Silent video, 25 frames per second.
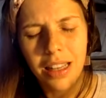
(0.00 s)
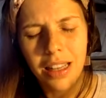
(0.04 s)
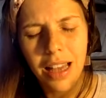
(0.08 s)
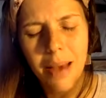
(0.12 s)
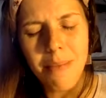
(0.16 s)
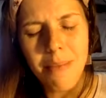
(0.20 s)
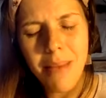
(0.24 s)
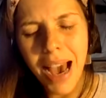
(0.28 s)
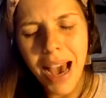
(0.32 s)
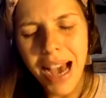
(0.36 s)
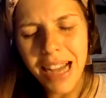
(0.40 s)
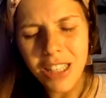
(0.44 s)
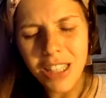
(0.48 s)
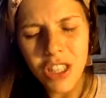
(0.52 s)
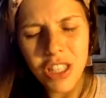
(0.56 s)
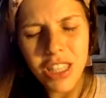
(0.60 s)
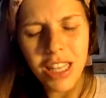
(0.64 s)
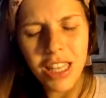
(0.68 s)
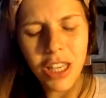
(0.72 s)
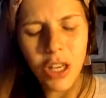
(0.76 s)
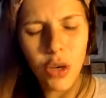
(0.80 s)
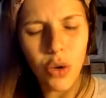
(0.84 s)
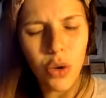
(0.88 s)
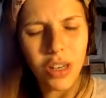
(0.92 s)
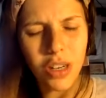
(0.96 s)
Imagine
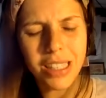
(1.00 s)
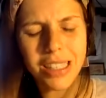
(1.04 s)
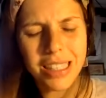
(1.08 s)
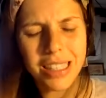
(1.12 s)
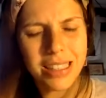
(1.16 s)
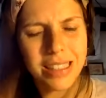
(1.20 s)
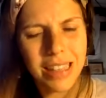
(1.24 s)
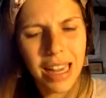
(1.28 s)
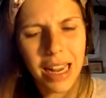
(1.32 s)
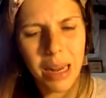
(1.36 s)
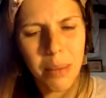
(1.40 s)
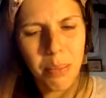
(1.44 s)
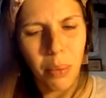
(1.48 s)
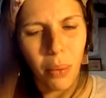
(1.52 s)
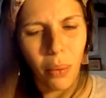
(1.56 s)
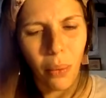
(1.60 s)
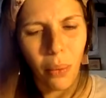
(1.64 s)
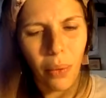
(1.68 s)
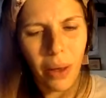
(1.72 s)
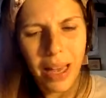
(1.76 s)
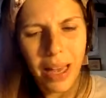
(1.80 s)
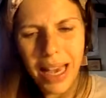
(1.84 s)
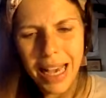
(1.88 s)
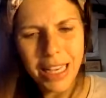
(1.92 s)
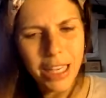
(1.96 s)
that you're a
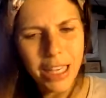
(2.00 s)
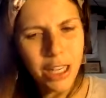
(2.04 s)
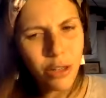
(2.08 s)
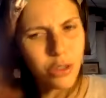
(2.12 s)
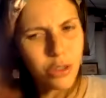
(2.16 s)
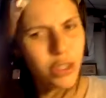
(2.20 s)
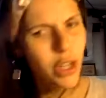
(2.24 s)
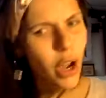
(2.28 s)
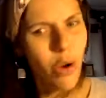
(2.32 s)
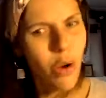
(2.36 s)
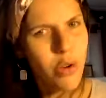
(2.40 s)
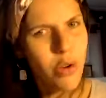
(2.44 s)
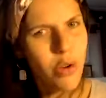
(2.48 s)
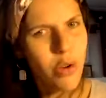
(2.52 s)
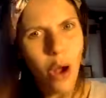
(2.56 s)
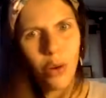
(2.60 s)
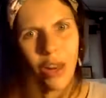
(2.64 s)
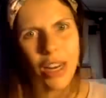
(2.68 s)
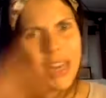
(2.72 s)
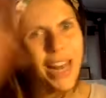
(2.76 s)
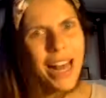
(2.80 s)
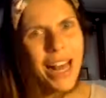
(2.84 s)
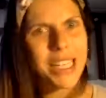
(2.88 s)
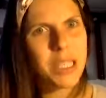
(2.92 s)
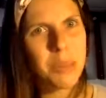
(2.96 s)
disciple and you don't know the
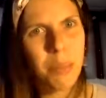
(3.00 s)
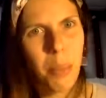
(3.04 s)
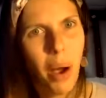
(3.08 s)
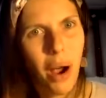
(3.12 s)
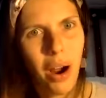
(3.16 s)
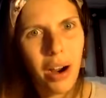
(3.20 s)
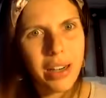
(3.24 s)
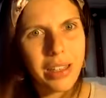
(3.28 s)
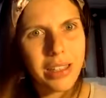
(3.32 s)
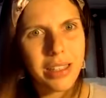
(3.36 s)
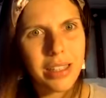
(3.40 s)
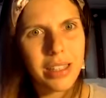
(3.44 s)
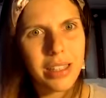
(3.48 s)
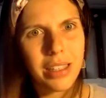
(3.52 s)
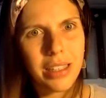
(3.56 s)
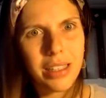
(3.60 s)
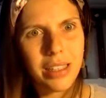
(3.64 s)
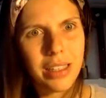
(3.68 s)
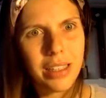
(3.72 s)
next part.